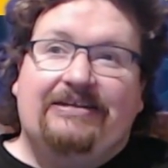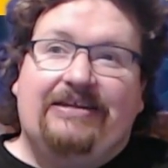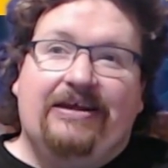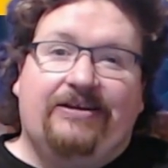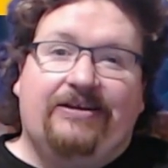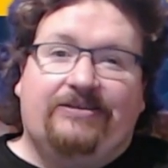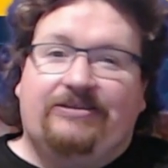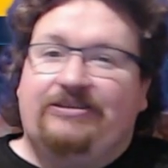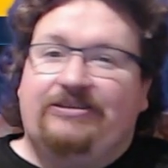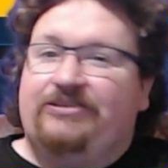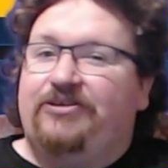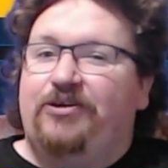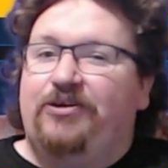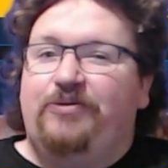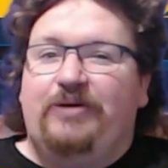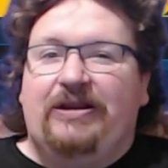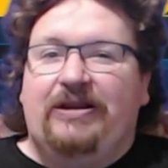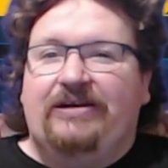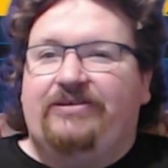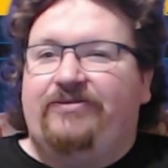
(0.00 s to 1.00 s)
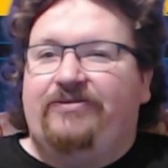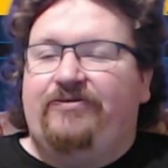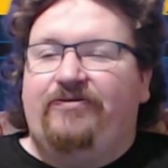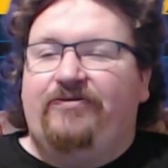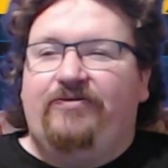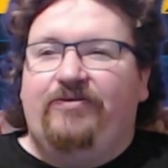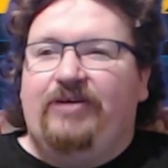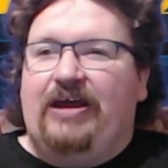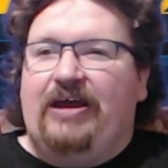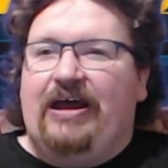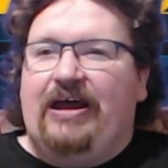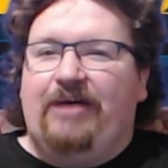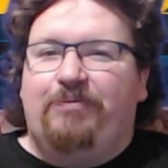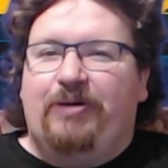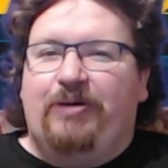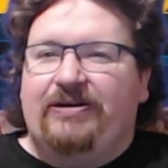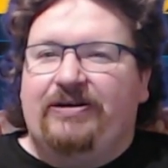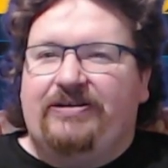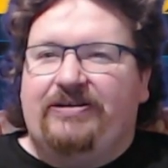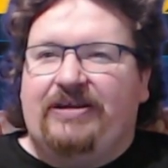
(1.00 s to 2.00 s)
That's gonna be like
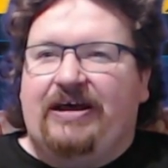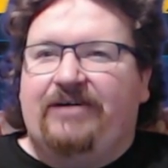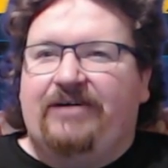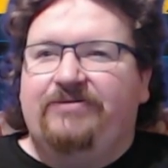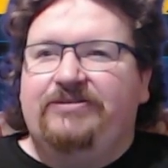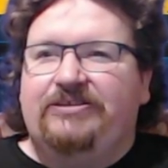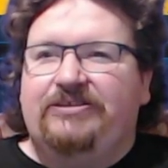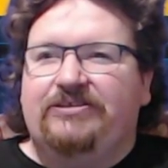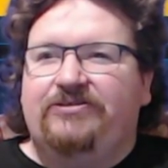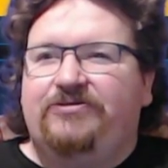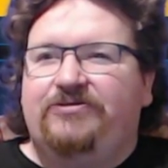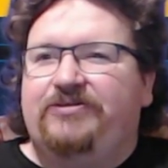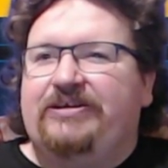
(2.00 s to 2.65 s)
about 1,000